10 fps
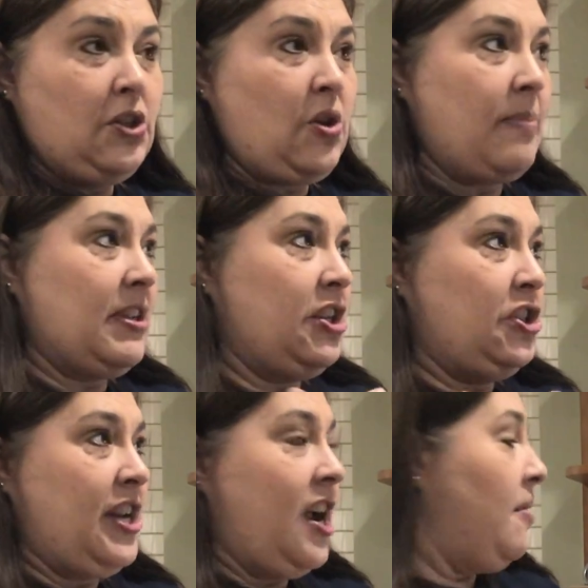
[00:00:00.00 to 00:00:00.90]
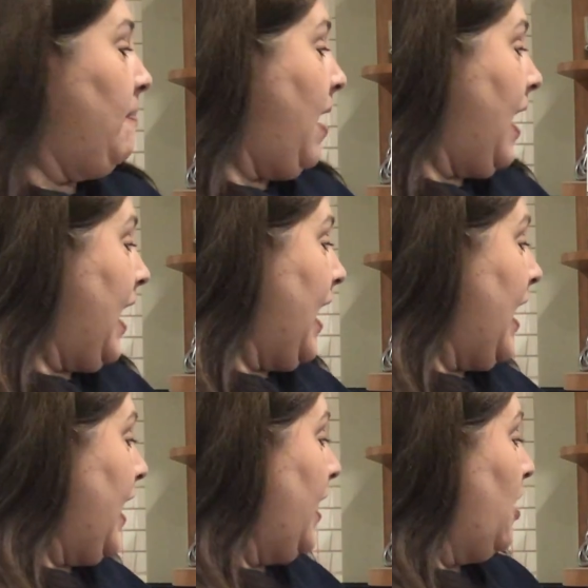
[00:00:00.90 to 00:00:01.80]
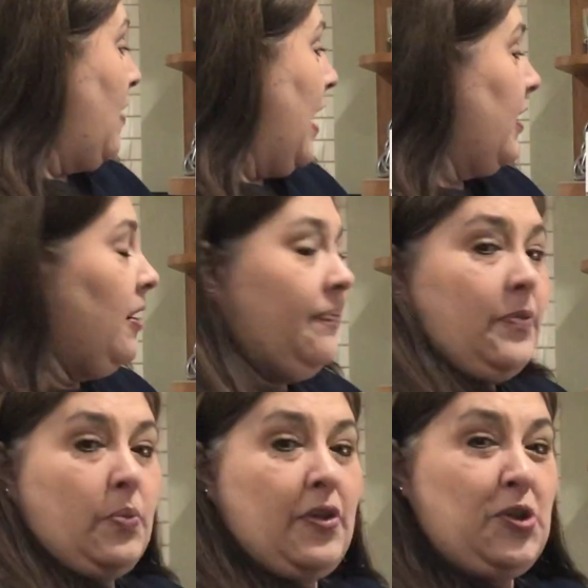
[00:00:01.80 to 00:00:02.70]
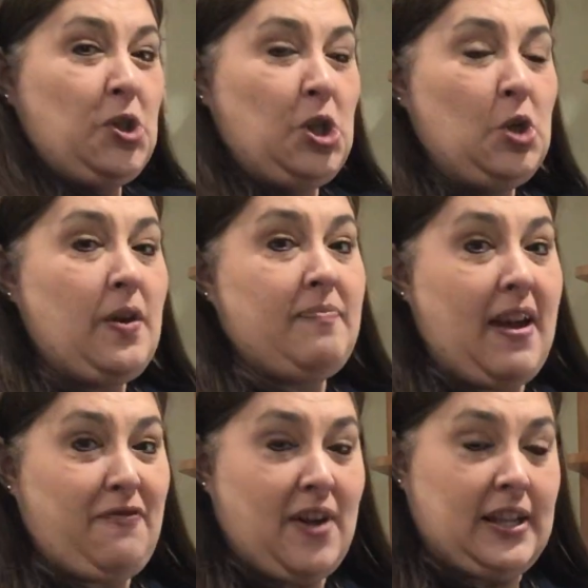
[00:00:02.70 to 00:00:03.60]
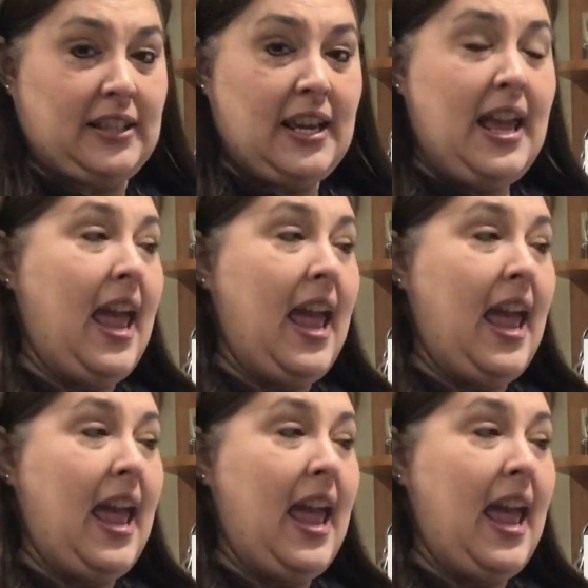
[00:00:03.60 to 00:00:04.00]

So I'm going to share my cracker with 2 of my friends.